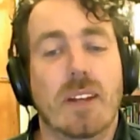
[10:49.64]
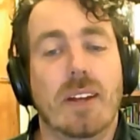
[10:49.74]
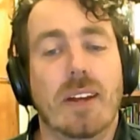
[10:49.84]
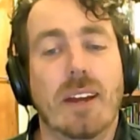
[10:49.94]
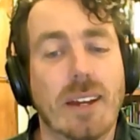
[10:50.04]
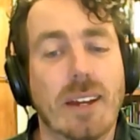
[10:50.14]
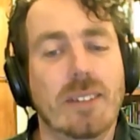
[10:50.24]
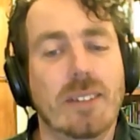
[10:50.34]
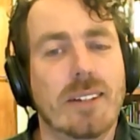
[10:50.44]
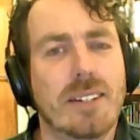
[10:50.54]

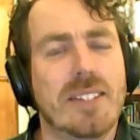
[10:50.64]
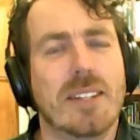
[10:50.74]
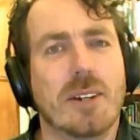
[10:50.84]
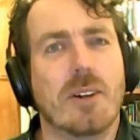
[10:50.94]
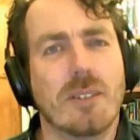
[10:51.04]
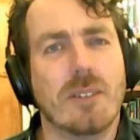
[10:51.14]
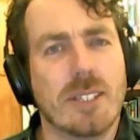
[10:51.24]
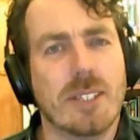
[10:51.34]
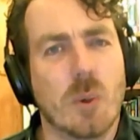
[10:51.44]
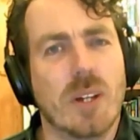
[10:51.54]
Hell is the
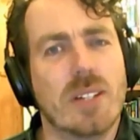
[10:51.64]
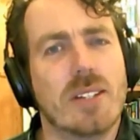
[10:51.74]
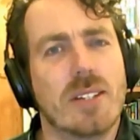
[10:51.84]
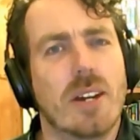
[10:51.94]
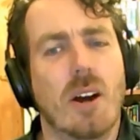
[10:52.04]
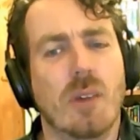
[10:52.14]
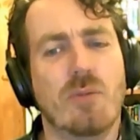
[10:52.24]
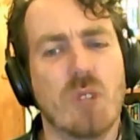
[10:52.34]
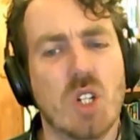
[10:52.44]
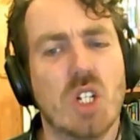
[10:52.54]
consequence of
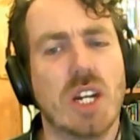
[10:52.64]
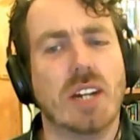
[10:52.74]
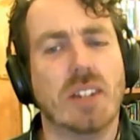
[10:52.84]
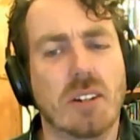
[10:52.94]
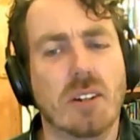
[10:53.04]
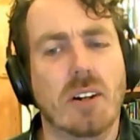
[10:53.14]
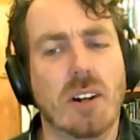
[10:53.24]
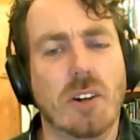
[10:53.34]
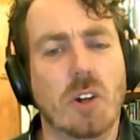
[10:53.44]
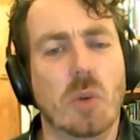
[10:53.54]
rejecting
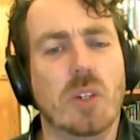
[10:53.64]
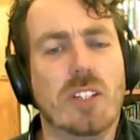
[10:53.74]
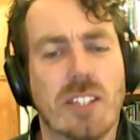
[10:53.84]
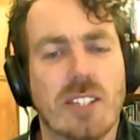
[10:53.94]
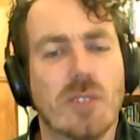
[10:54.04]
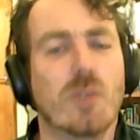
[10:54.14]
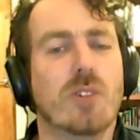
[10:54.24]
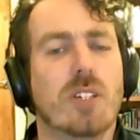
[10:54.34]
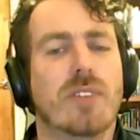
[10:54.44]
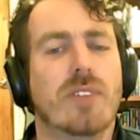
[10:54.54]
God, who is the
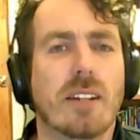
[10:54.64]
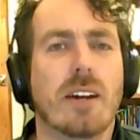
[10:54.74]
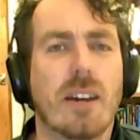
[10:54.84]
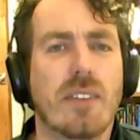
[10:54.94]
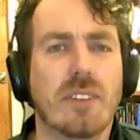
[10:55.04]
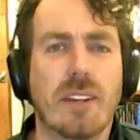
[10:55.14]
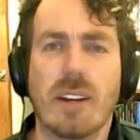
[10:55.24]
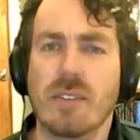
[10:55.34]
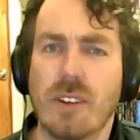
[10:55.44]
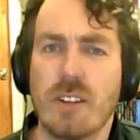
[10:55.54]
source of our life and
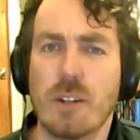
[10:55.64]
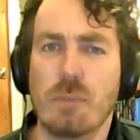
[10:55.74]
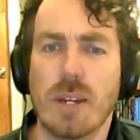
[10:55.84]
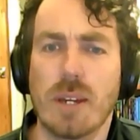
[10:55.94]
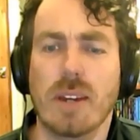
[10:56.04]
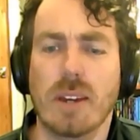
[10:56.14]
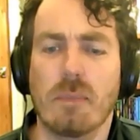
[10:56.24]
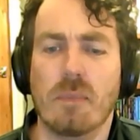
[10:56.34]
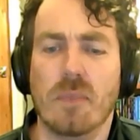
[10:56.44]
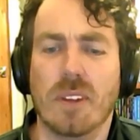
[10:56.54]
our very being.
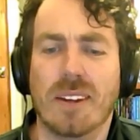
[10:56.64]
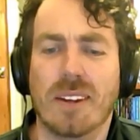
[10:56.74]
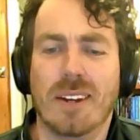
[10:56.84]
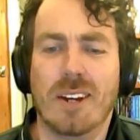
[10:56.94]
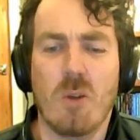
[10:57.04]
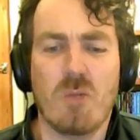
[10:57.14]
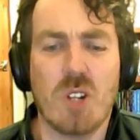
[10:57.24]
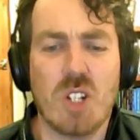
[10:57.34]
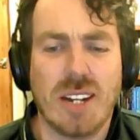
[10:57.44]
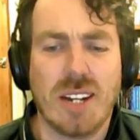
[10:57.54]

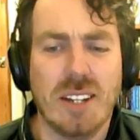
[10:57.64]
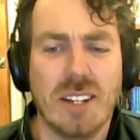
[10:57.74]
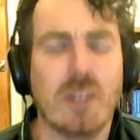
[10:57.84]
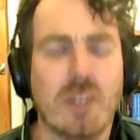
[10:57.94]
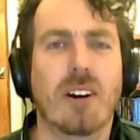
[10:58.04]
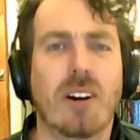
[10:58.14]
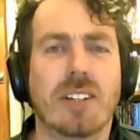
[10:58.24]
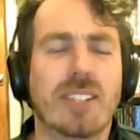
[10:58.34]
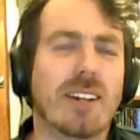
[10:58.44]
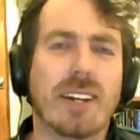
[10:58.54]
Rejecting God
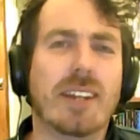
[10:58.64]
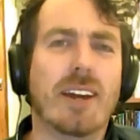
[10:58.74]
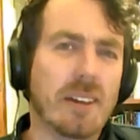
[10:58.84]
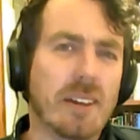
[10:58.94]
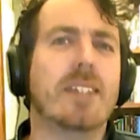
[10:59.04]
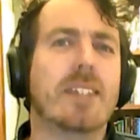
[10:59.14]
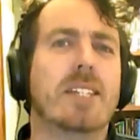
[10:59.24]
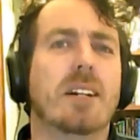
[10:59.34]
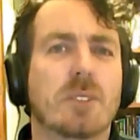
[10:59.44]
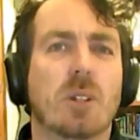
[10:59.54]
is like cutting
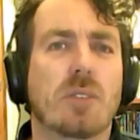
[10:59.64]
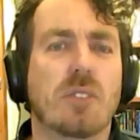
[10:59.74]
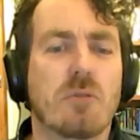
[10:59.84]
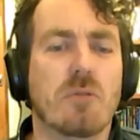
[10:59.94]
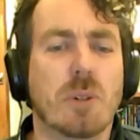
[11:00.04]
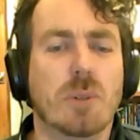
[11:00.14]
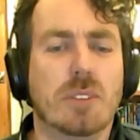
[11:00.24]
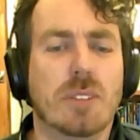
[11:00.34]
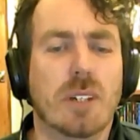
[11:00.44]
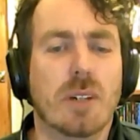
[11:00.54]
ourselves off at the
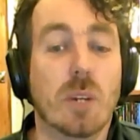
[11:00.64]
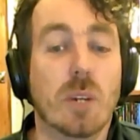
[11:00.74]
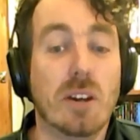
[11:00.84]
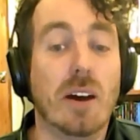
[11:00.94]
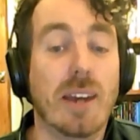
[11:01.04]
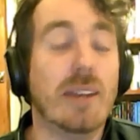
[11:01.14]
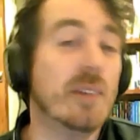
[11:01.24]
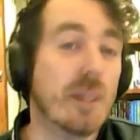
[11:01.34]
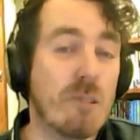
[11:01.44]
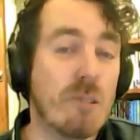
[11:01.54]
roots. We die, as
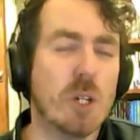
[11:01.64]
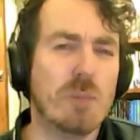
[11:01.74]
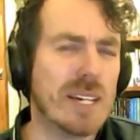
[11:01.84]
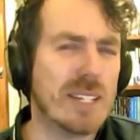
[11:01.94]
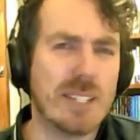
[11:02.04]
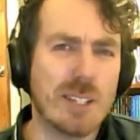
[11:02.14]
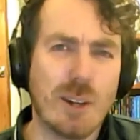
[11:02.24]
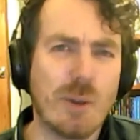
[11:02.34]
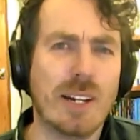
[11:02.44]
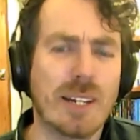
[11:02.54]
Scripture makes
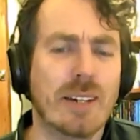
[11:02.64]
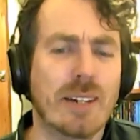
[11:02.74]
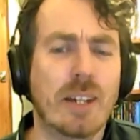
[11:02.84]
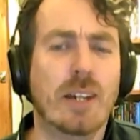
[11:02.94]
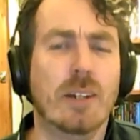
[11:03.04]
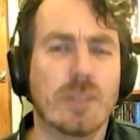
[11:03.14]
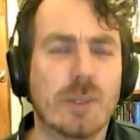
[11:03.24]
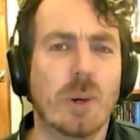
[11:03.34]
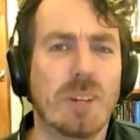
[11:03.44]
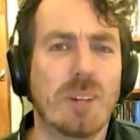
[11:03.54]
so clear
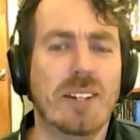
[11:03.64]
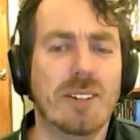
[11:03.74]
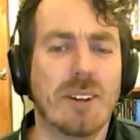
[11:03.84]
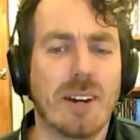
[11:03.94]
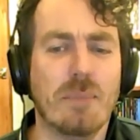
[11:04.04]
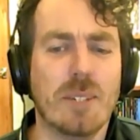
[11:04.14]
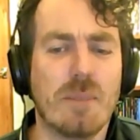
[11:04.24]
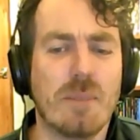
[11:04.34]
so many times.